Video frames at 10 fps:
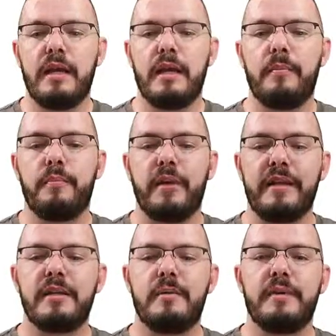
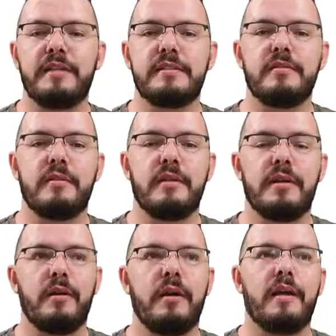breaks up his
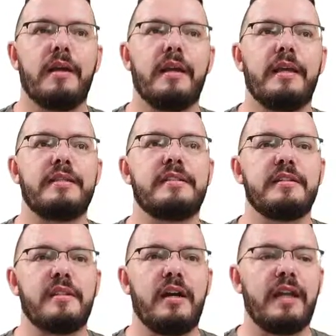
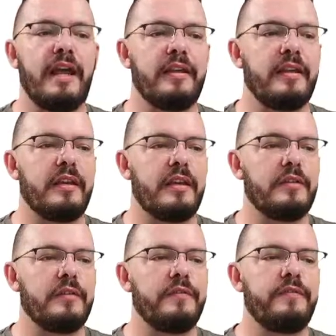design ethic
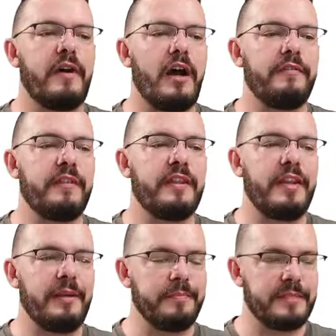into 5
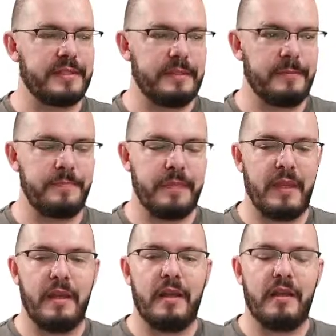themes.
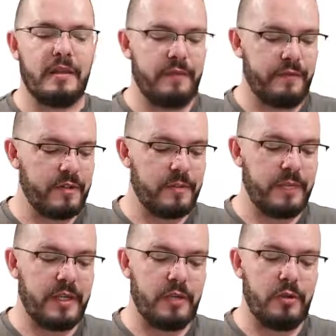The first
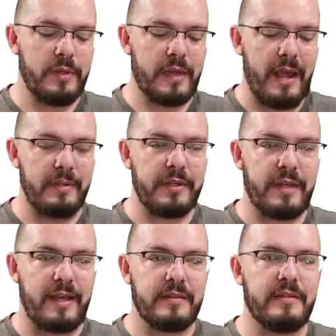being human
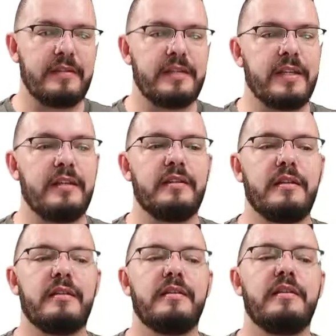habitat, second
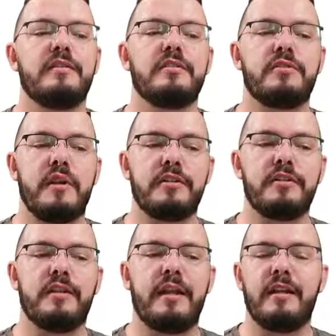
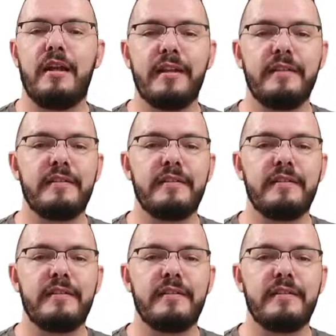structure and light,